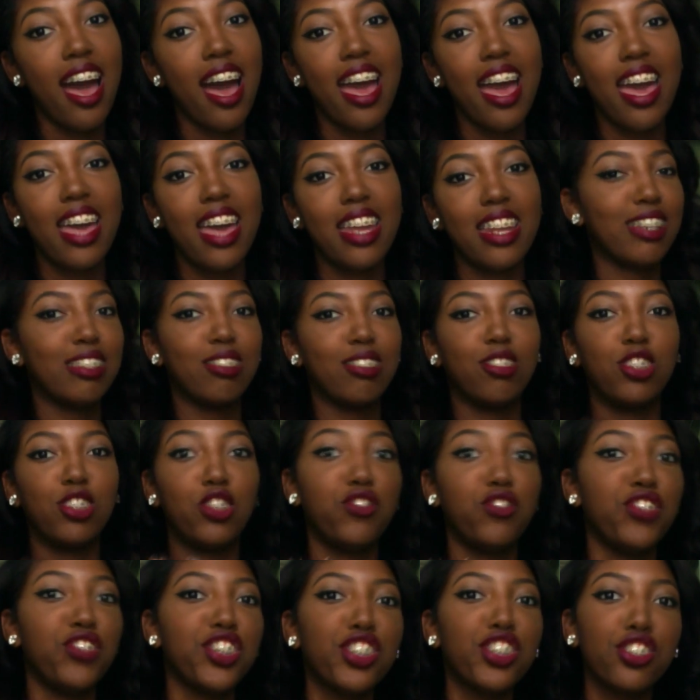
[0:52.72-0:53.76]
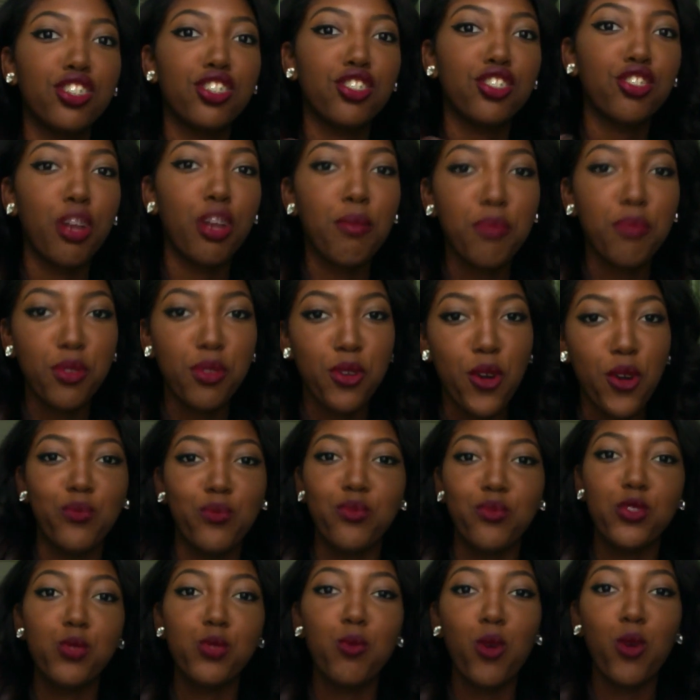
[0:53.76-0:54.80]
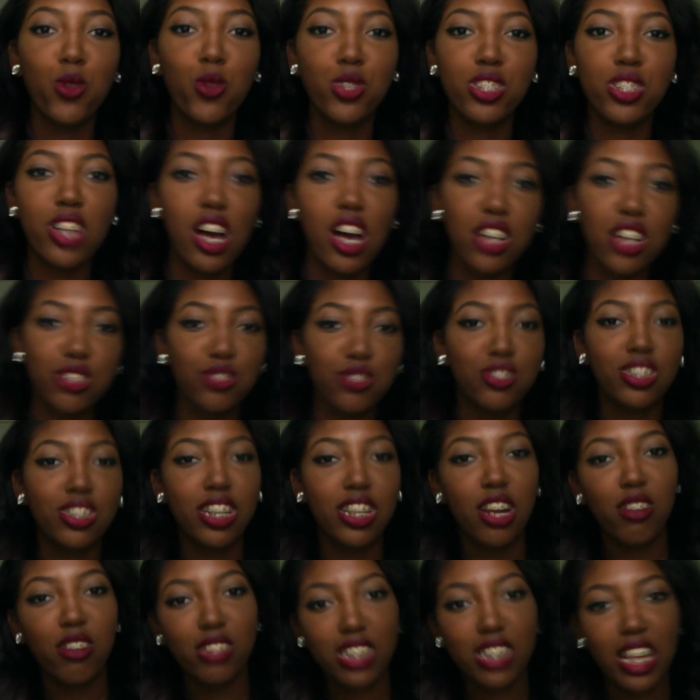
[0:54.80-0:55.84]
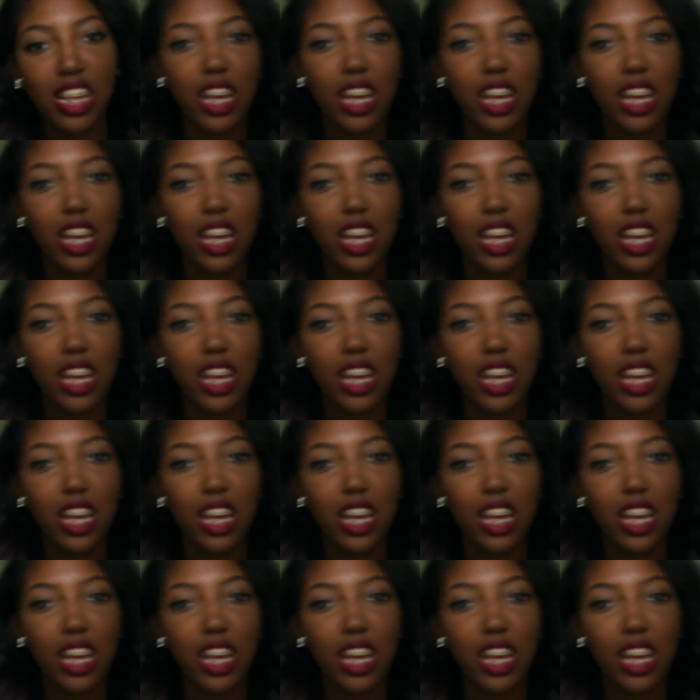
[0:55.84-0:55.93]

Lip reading: had severe strep throat, swollen tonsils, and I was like,